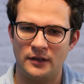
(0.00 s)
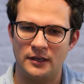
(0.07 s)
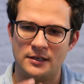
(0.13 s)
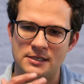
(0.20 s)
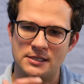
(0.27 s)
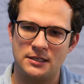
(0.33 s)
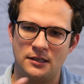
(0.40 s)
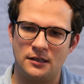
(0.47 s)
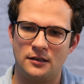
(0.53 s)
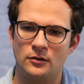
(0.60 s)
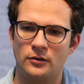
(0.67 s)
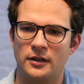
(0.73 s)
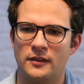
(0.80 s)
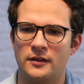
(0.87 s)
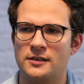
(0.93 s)
and
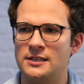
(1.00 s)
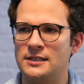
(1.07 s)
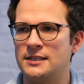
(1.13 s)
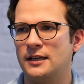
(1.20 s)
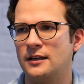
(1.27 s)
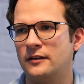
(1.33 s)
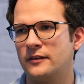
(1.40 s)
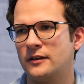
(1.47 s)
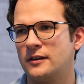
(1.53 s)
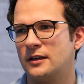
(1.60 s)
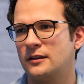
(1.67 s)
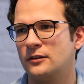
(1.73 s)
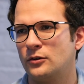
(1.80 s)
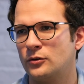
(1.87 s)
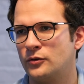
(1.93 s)
look at the details and
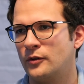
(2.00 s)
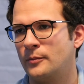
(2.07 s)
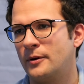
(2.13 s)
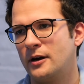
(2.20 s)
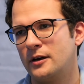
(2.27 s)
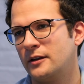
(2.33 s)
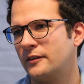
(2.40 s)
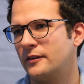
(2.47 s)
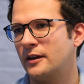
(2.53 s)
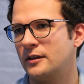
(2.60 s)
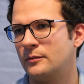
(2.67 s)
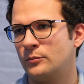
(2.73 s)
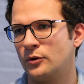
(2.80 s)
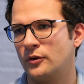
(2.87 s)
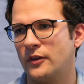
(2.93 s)
then go to the partner site
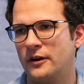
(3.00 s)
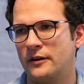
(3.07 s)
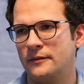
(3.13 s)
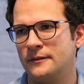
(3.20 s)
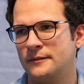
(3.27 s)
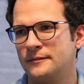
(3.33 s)
and book there.